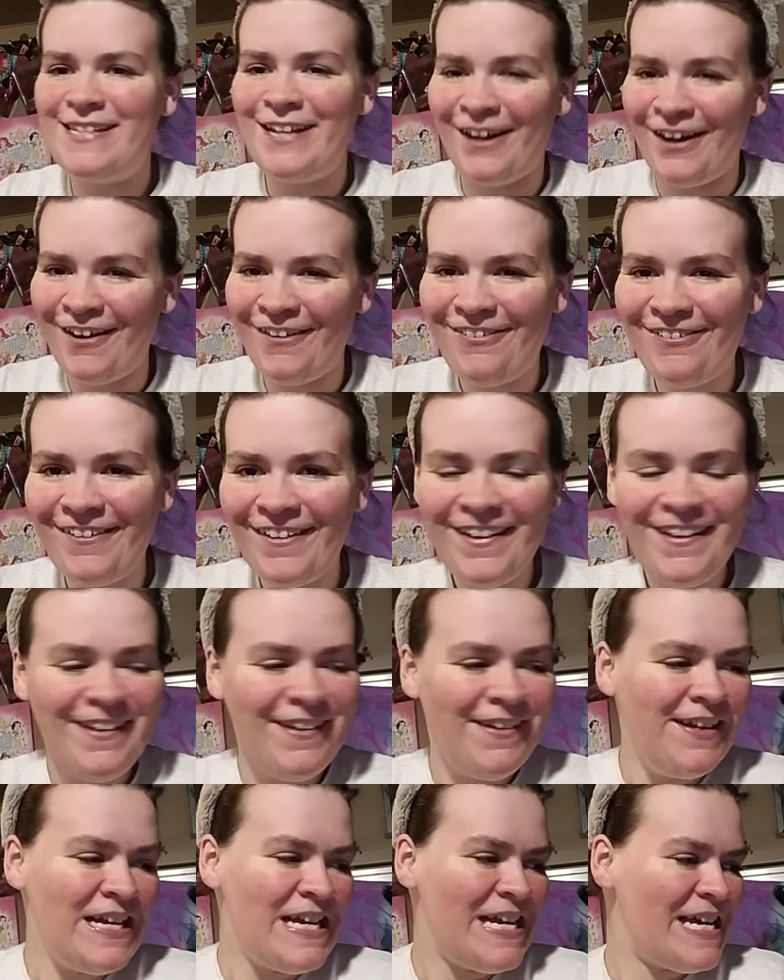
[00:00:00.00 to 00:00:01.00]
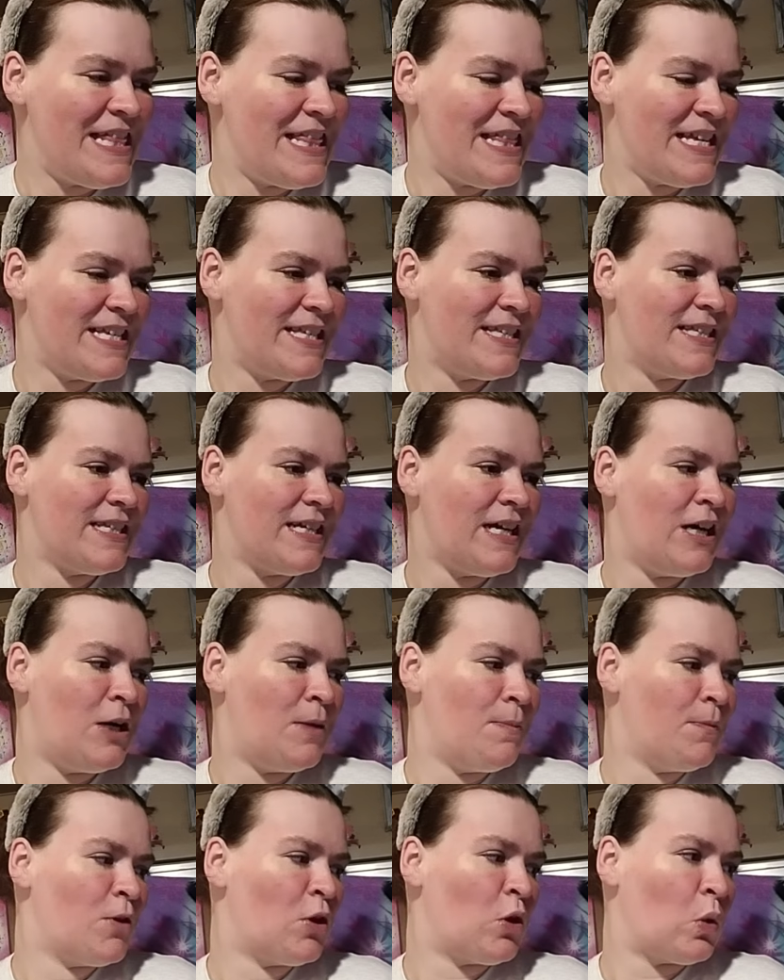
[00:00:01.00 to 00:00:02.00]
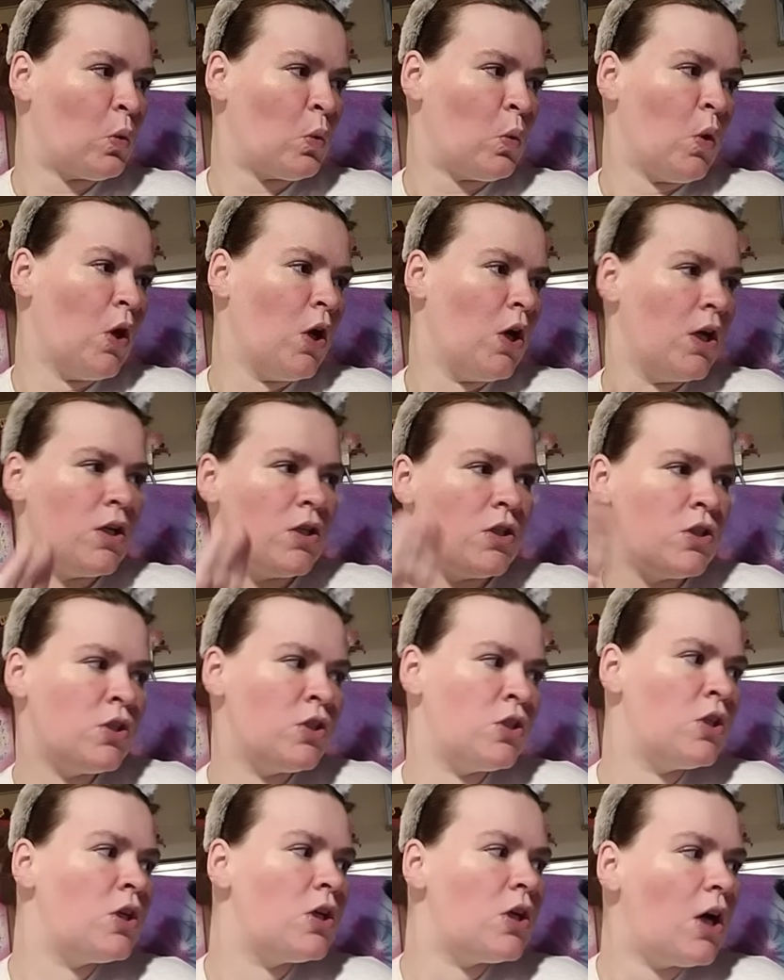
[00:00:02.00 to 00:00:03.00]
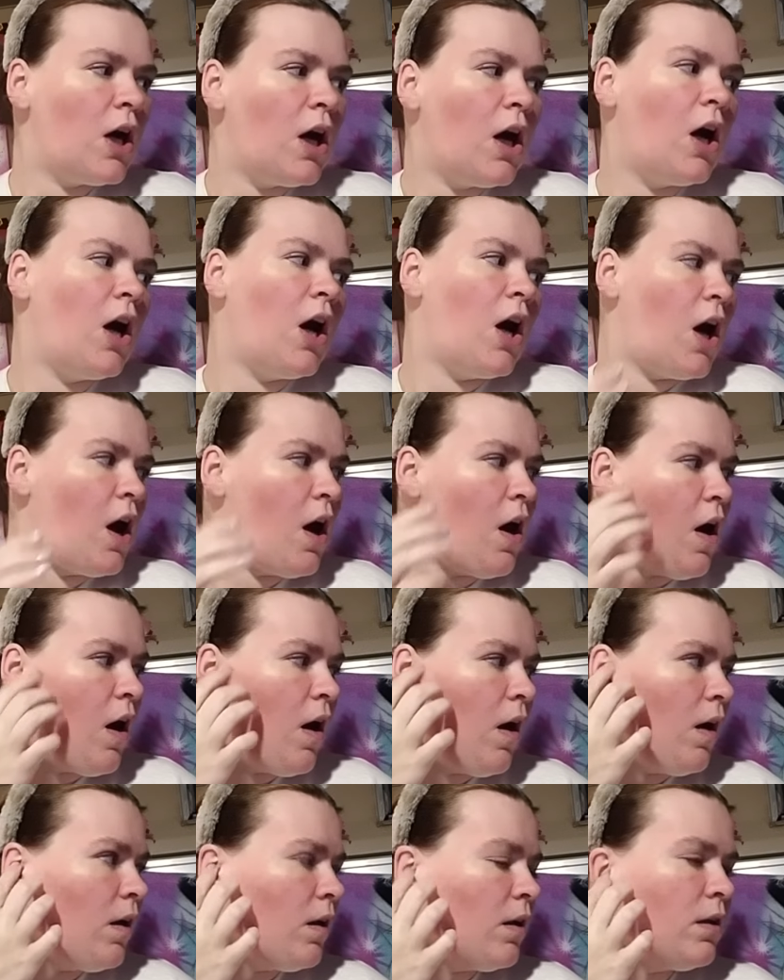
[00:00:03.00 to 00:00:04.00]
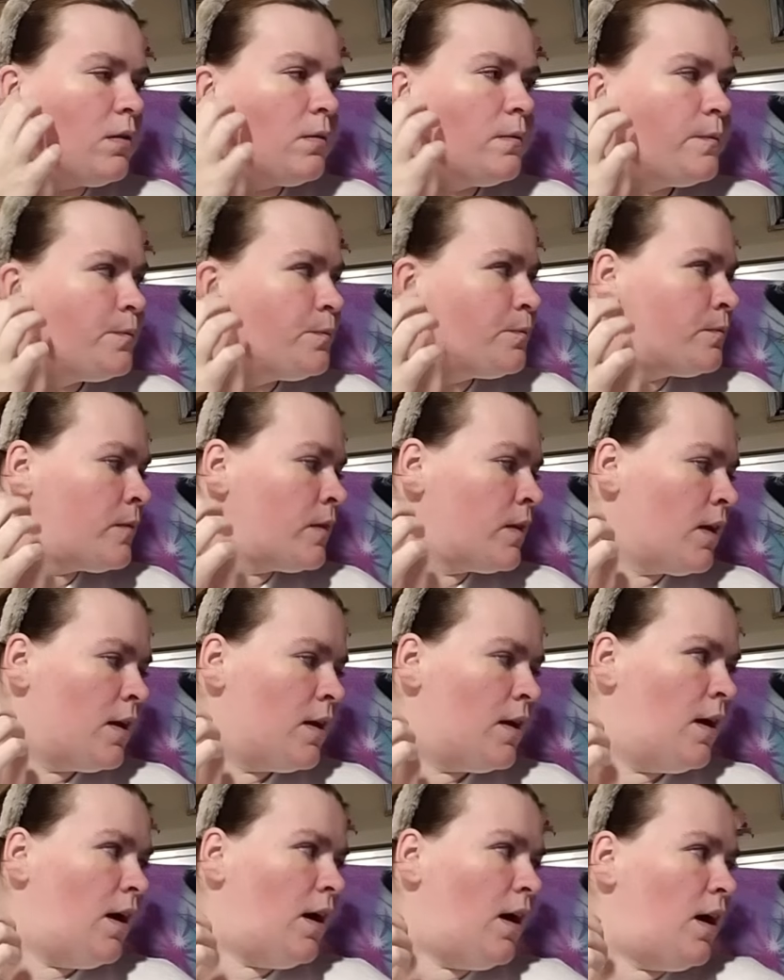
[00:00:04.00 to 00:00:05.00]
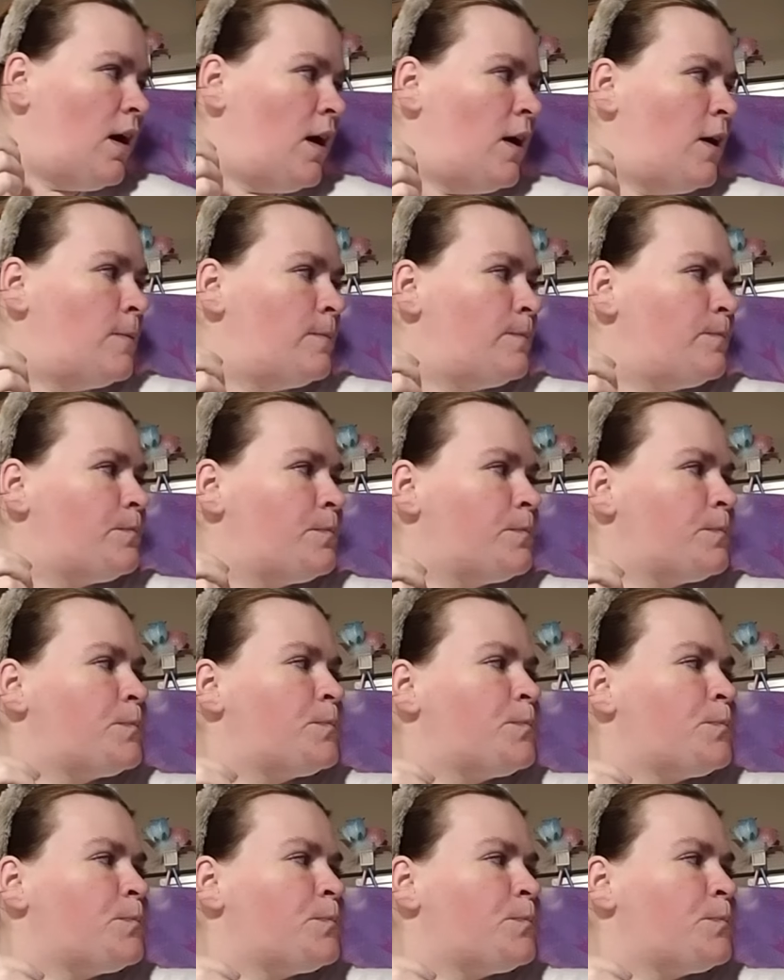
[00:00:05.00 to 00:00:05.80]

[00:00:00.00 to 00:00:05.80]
stuff in this um, little haul. Um,